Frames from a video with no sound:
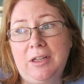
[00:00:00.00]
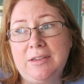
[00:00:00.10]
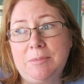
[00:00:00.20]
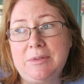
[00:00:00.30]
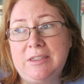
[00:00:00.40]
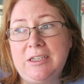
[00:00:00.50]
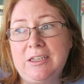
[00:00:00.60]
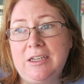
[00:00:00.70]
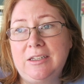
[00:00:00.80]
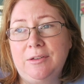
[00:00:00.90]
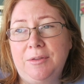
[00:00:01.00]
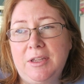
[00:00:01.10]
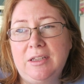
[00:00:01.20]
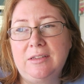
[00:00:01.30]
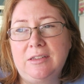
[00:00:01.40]
Class up in Sydney. So I
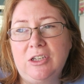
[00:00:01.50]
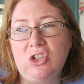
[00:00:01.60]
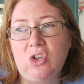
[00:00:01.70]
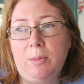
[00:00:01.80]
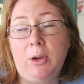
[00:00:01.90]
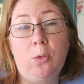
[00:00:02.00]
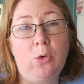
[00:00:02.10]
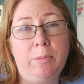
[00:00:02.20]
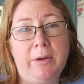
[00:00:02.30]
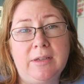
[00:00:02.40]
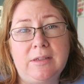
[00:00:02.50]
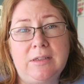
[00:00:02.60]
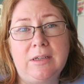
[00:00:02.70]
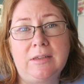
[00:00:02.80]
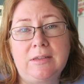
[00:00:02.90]
think there's a session at about
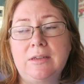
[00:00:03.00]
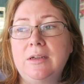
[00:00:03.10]
6:15.